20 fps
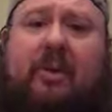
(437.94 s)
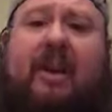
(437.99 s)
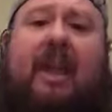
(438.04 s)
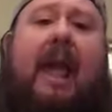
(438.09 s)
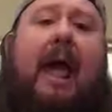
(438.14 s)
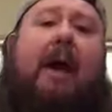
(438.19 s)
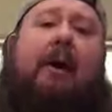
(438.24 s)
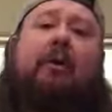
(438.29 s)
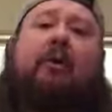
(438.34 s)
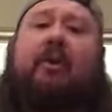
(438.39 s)

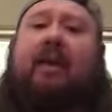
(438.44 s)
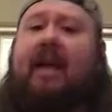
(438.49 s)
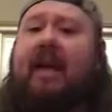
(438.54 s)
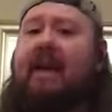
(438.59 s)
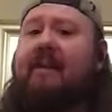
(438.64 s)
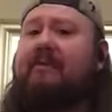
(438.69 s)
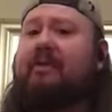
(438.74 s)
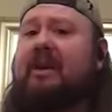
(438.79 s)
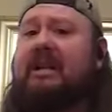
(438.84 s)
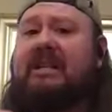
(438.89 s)
count
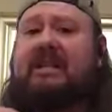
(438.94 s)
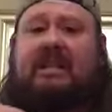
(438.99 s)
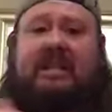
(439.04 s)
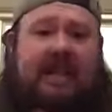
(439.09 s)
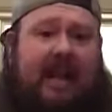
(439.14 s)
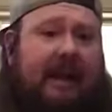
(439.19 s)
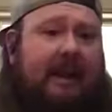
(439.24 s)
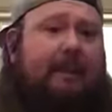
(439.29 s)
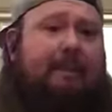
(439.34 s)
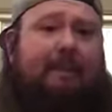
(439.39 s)
every
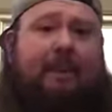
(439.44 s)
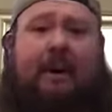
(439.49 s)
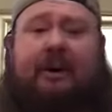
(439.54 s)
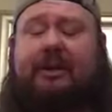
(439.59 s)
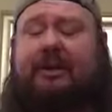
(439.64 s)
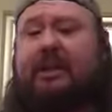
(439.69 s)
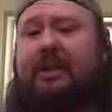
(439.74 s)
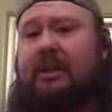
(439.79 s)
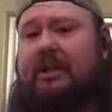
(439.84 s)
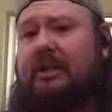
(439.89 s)
second
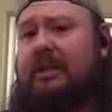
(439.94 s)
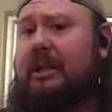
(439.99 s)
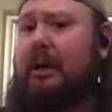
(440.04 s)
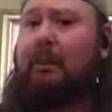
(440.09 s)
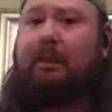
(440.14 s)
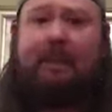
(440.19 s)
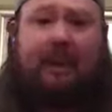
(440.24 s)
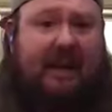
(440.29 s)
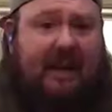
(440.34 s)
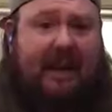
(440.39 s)
punch. So
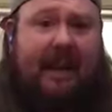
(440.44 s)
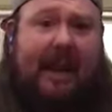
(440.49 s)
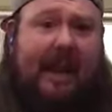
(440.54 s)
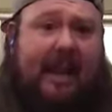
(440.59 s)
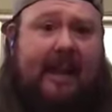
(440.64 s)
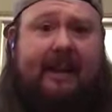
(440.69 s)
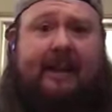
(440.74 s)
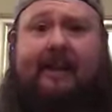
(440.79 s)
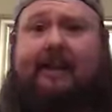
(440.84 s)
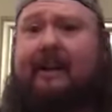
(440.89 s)
pick a
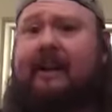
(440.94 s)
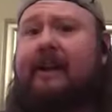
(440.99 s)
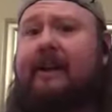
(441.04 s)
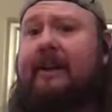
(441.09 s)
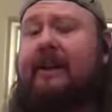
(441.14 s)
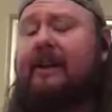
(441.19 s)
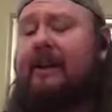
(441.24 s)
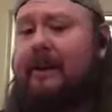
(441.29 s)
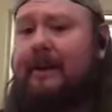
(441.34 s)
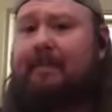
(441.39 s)
hand
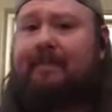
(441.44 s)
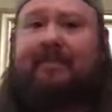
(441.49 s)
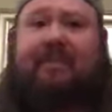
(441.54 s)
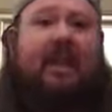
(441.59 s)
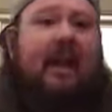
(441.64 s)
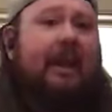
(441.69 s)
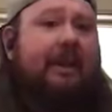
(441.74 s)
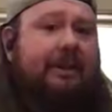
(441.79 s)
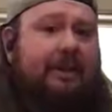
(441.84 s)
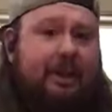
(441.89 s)

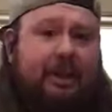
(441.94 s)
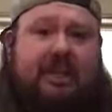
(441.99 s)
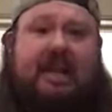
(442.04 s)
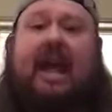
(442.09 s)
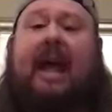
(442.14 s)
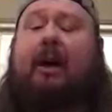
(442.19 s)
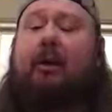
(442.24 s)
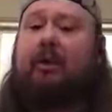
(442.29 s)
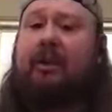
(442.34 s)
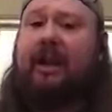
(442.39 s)
and just
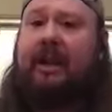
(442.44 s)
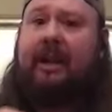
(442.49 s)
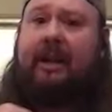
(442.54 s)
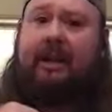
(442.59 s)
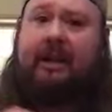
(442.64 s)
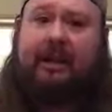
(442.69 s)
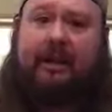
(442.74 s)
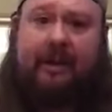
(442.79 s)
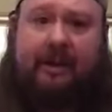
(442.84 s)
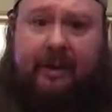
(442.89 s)
count
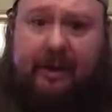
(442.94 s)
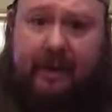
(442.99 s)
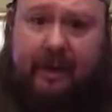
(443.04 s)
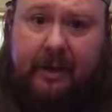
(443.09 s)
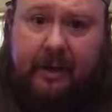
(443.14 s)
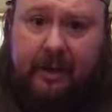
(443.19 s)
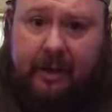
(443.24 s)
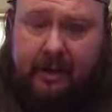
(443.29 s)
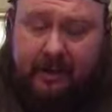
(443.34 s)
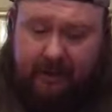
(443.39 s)

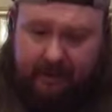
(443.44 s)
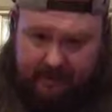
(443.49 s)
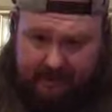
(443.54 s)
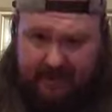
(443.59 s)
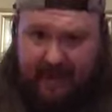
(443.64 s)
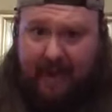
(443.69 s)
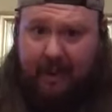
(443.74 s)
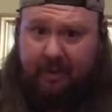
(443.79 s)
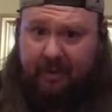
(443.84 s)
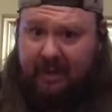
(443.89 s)

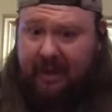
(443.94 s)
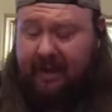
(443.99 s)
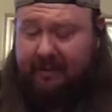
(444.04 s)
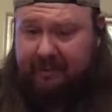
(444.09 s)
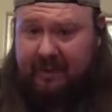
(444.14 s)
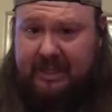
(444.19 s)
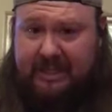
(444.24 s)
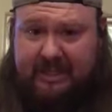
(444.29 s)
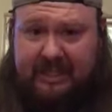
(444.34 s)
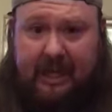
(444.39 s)

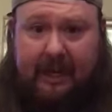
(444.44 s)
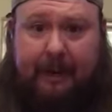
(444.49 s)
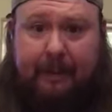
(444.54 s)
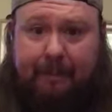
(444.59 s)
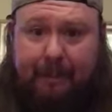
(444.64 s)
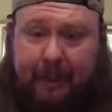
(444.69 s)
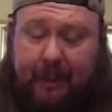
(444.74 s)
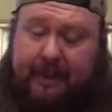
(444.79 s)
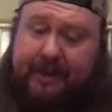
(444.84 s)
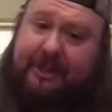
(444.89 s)
every second
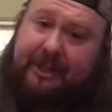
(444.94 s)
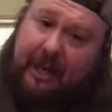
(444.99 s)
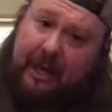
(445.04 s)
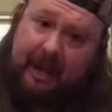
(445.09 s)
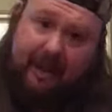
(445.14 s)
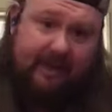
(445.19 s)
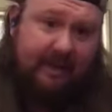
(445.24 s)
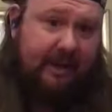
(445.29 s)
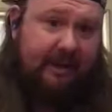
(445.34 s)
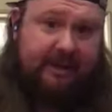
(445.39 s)
punch
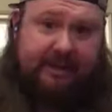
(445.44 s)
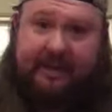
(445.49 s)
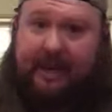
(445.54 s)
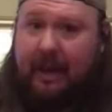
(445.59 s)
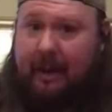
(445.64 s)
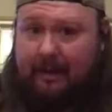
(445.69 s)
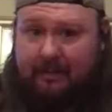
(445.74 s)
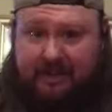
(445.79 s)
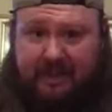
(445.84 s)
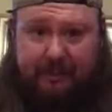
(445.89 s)
and then
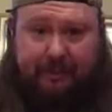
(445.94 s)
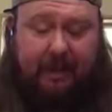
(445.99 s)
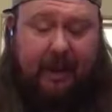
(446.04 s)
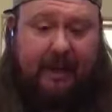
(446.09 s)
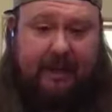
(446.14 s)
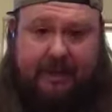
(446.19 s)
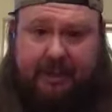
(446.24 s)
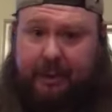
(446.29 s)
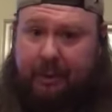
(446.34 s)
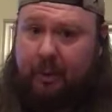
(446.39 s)
times it
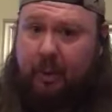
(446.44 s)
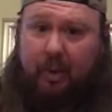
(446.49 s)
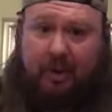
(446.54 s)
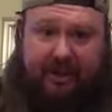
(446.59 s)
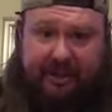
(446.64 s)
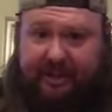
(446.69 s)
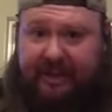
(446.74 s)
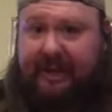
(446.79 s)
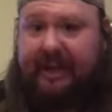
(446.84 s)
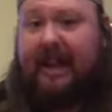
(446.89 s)
by 2, or
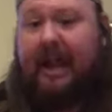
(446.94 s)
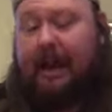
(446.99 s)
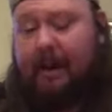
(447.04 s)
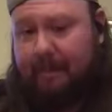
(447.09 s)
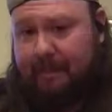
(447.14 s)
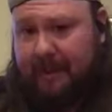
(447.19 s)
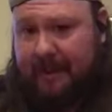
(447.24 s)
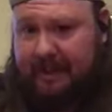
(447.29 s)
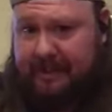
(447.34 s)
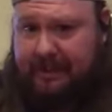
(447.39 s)
you can
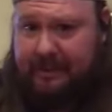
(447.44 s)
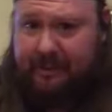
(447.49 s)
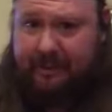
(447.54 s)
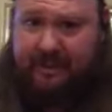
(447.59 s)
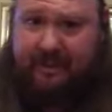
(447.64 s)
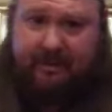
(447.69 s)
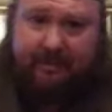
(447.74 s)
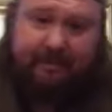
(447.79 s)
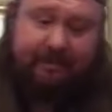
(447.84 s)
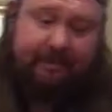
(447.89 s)
count by 2s.